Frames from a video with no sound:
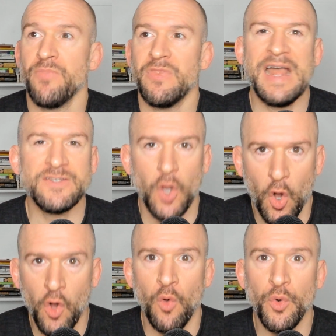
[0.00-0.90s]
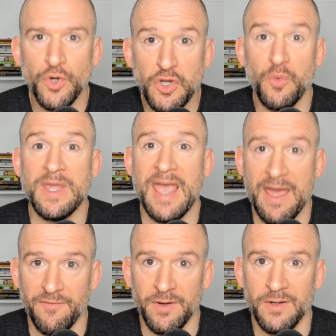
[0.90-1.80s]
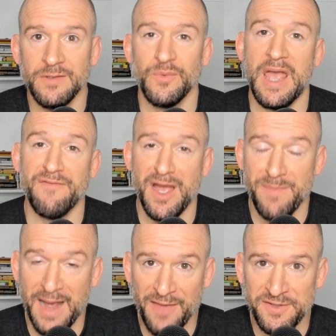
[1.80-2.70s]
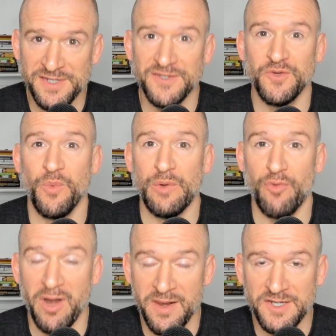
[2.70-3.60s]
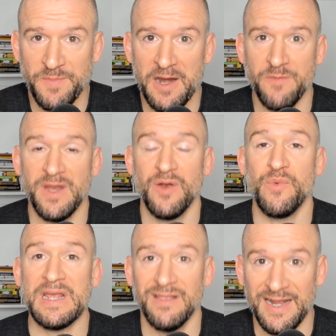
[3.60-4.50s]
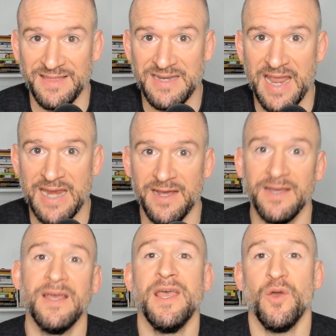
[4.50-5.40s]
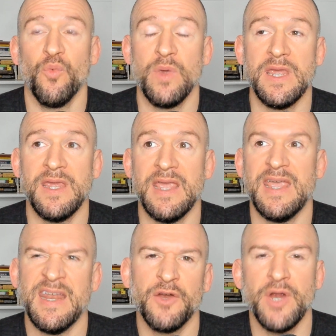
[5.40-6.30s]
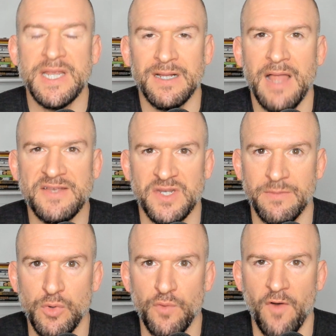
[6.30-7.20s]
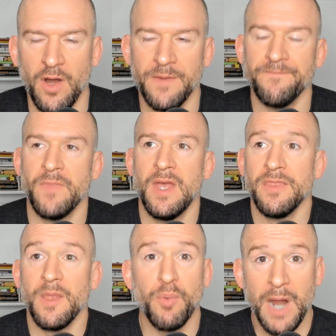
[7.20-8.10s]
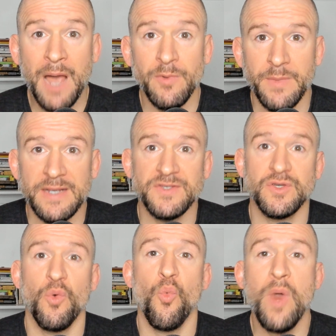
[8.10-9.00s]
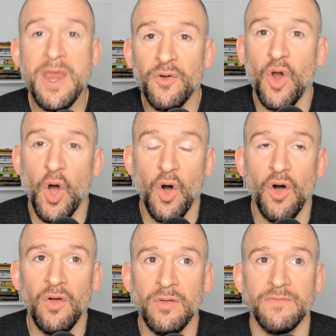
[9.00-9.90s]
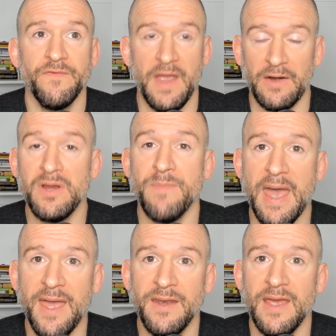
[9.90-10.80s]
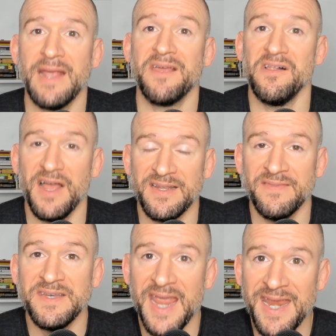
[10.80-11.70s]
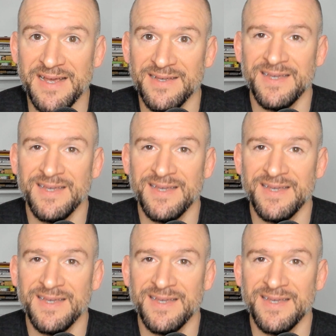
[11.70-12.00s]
That's all we're doing ever. We have a hypothesis, we run an experiment, we collect the data, we integrate the lesson and move on. The problem is we are all very bad at collecting the data.